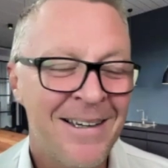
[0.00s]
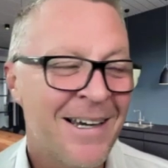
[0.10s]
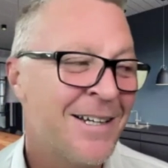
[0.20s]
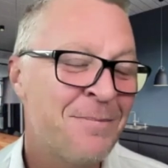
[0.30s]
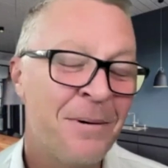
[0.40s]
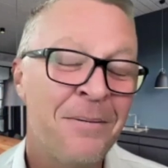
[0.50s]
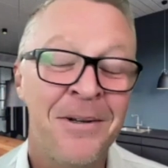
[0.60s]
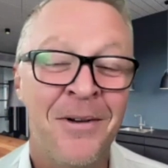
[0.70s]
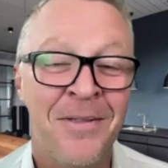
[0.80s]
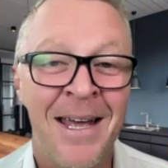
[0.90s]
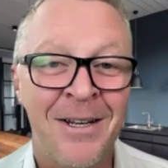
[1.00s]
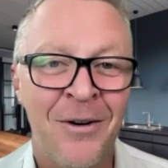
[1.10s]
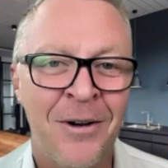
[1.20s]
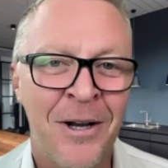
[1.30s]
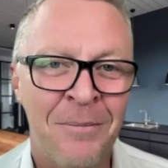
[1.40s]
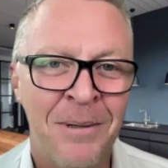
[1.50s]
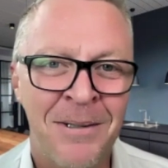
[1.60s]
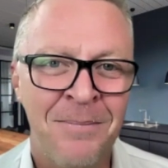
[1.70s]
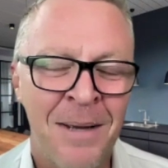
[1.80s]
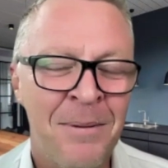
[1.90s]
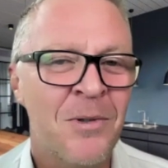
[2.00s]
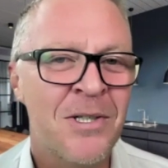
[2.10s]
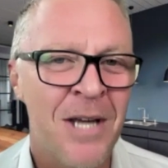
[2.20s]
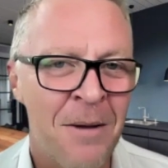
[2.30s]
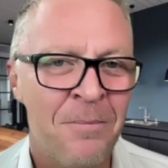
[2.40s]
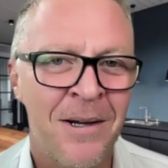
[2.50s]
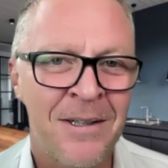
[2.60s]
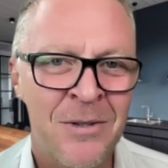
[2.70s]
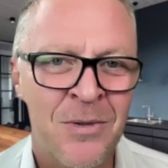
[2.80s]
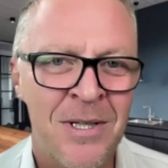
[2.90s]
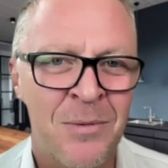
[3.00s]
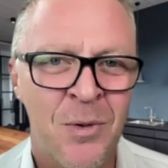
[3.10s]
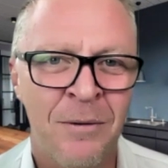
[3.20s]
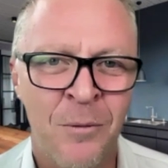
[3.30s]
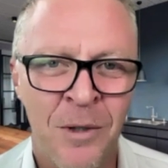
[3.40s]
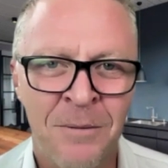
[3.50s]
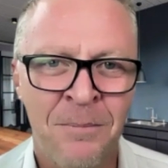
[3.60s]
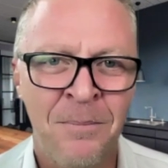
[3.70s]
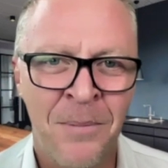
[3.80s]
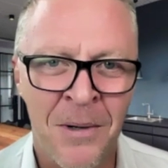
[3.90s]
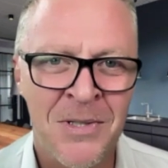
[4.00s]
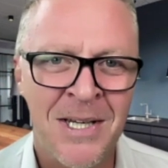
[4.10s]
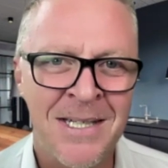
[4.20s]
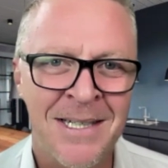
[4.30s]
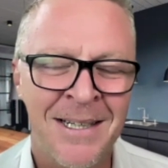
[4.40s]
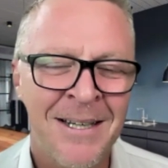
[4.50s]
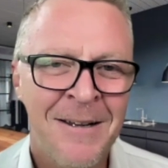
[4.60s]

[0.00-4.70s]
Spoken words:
and it's probably not that long ago, but maybe it was typewriters or some sort of word processor.